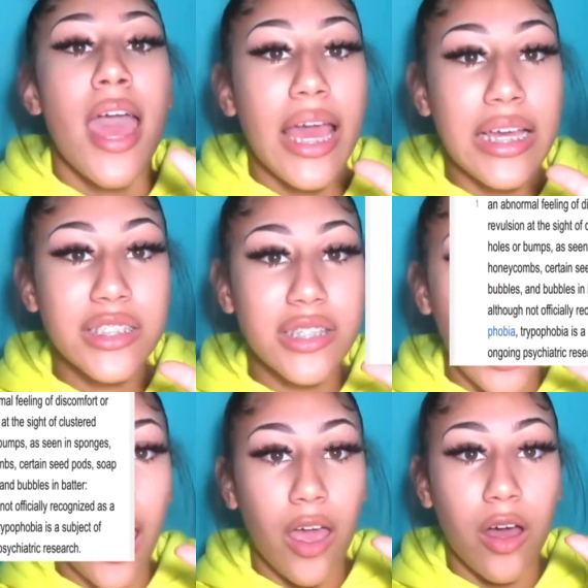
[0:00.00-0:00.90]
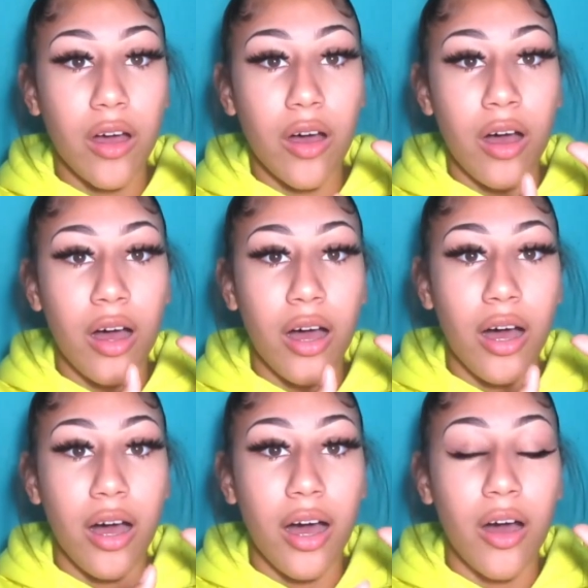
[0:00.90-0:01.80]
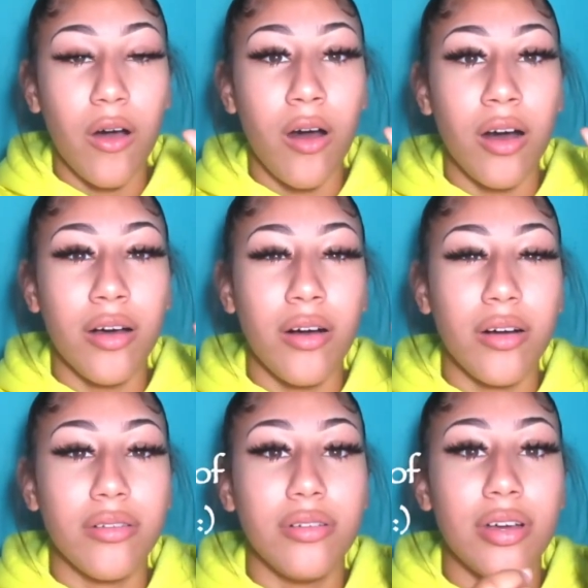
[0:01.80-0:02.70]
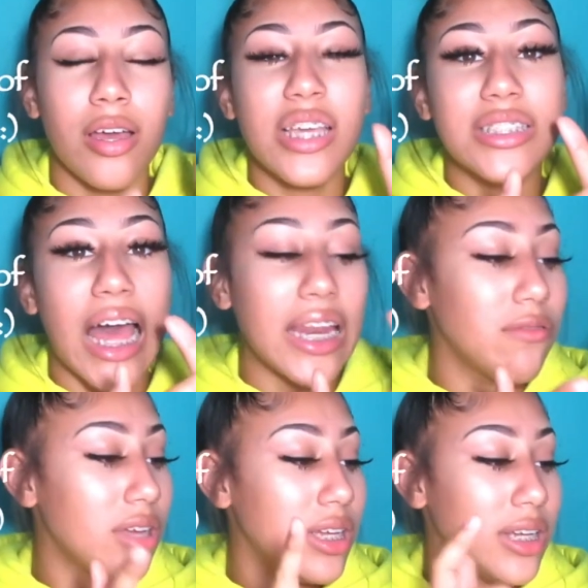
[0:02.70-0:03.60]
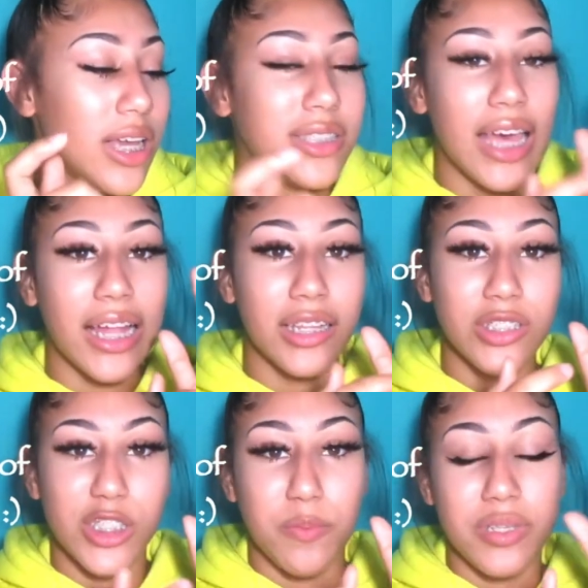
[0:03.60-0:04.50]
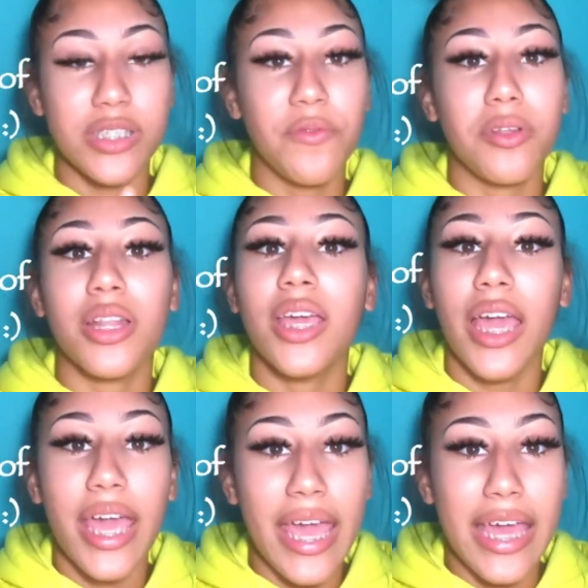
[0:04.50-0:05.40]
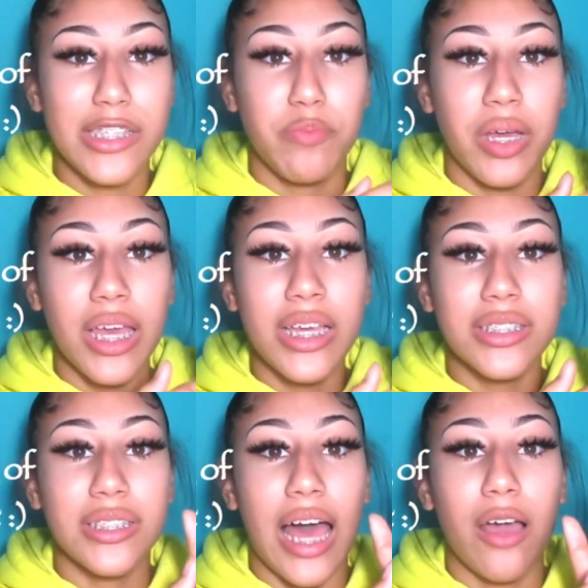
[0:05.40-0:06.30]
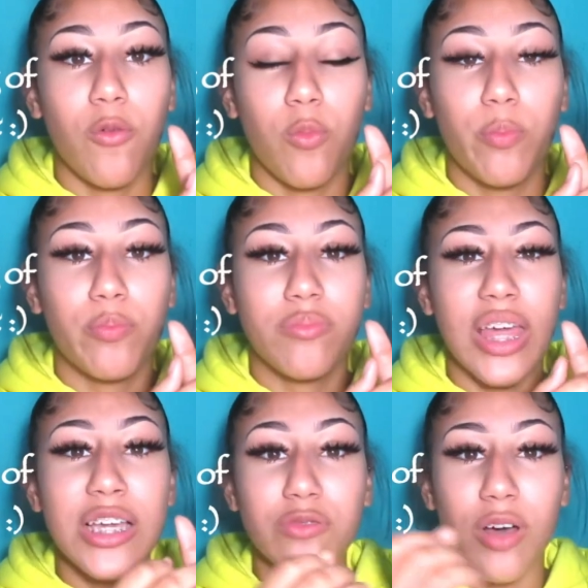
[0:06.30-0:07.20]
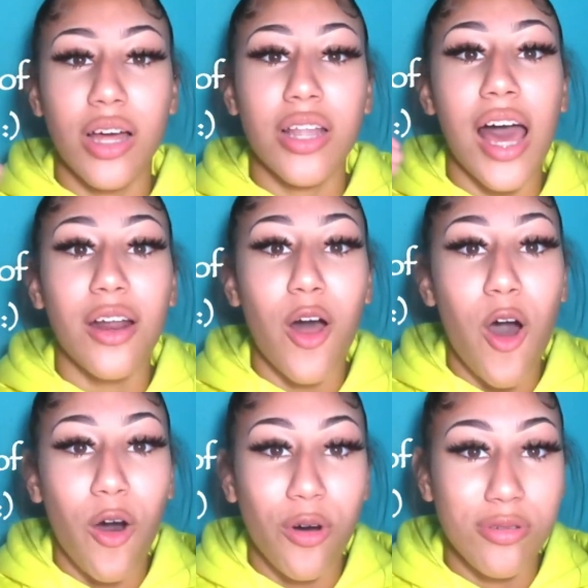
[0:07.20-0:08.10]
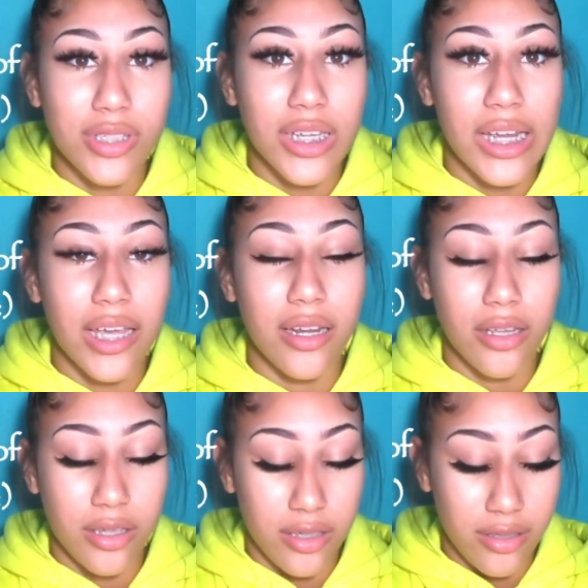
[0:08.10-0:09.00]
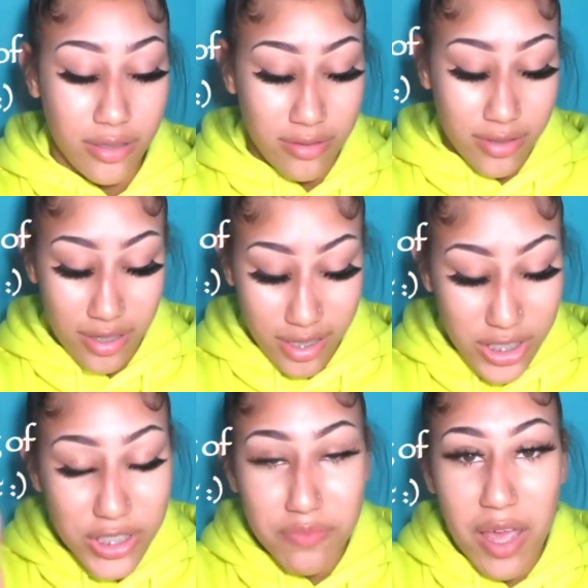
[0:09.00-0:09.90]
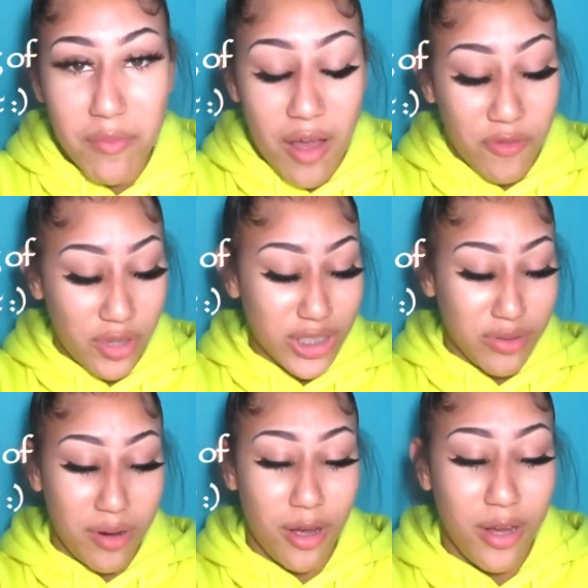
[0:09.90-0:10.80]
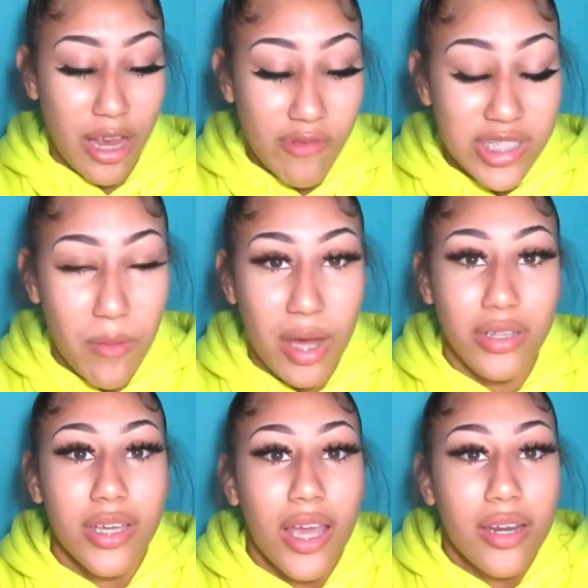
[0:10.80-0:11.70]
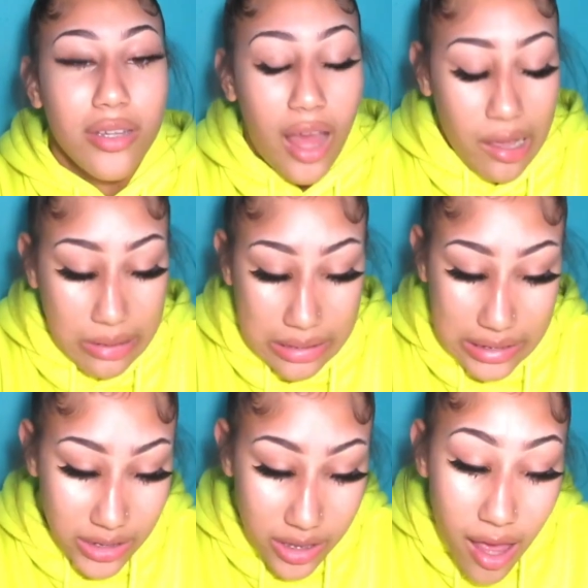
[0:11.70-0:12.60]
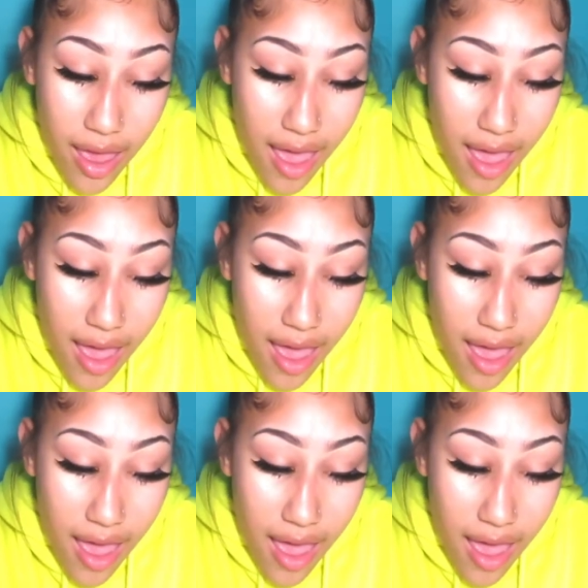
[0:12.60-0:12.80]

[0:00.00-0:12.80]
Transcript: It's like, uh, it's not even exactly just specifically in hands, but it's like things with a lot of holes in it, and it it just make my flesh crawl every time I look at it. Like, ugh.